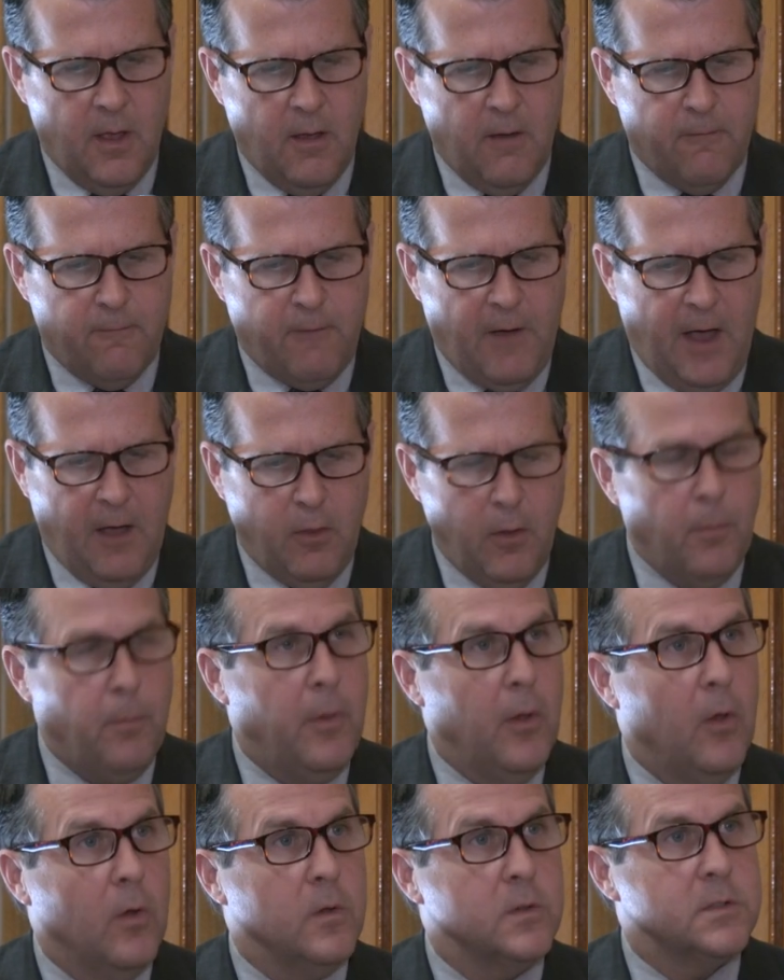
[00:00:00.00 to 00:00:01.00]
Father
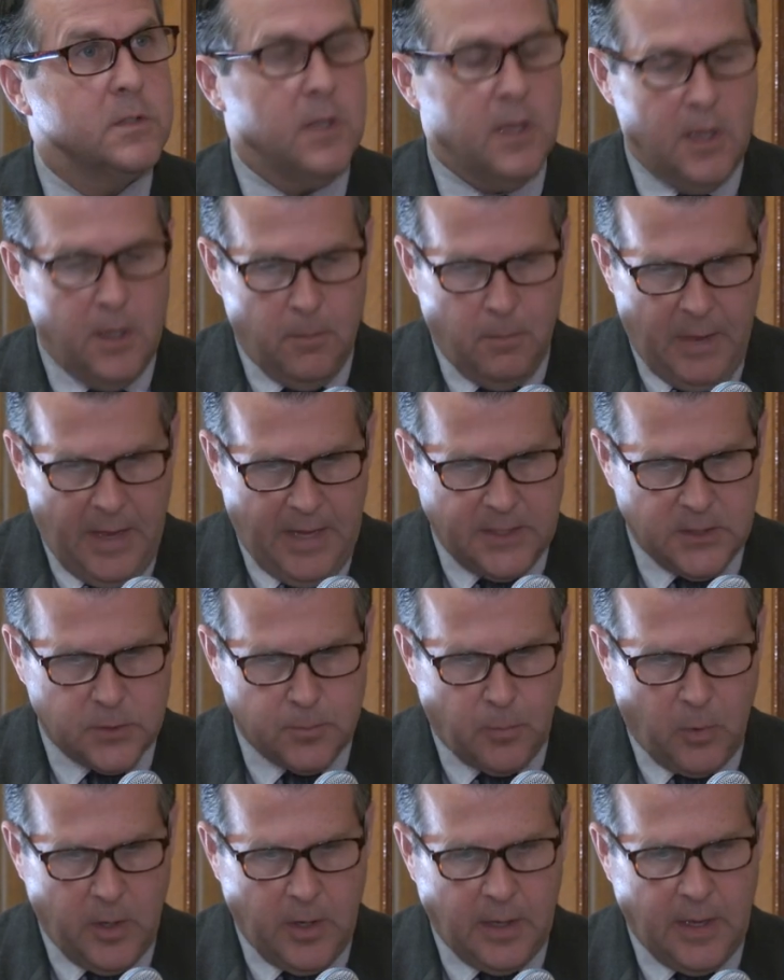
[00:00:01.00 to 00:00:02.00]
Bills and
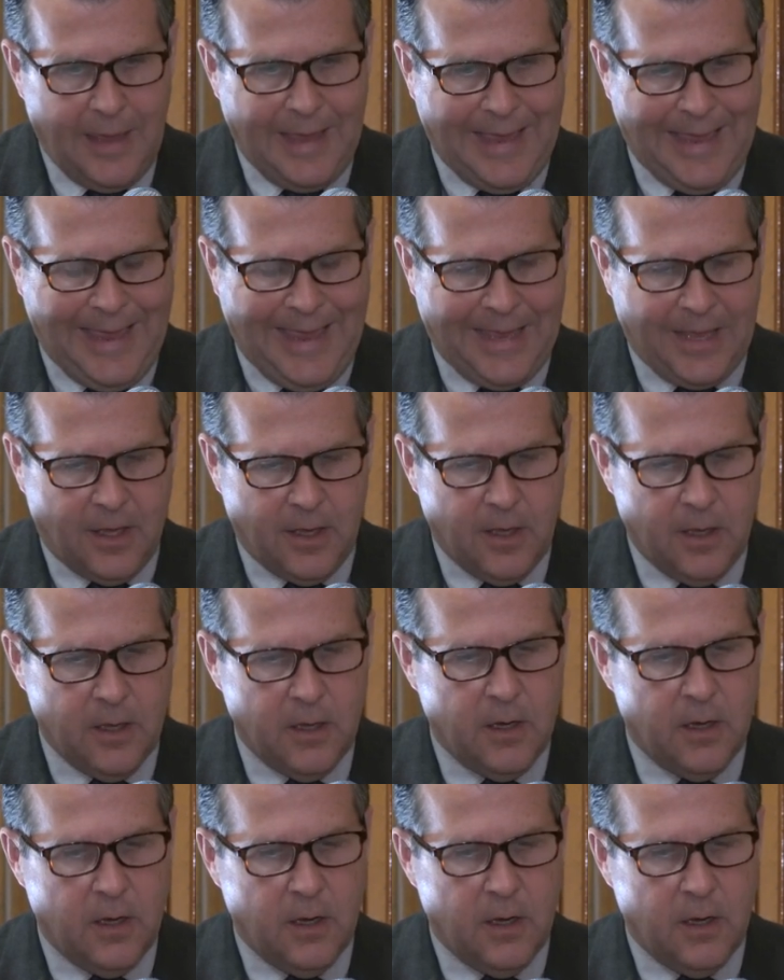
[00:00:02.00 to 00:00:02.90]
Mainspring, Inc.,